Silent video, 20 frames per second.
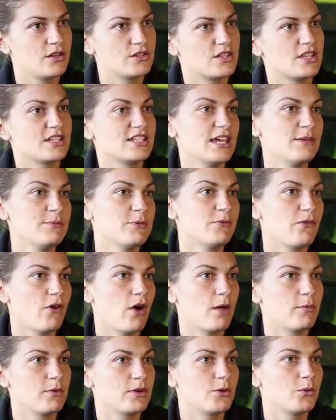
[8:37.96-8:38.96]
So the team
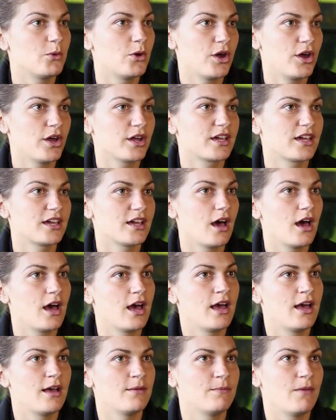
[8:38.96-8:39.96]
environment at work,
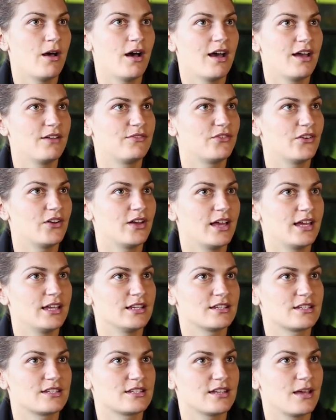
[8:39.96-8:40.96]
I
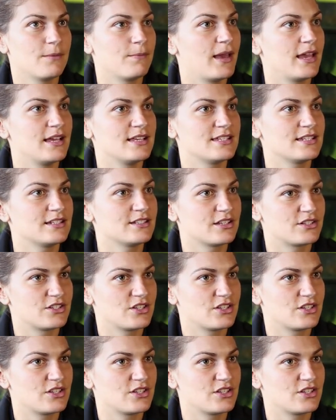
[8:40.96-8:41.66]
find amazing.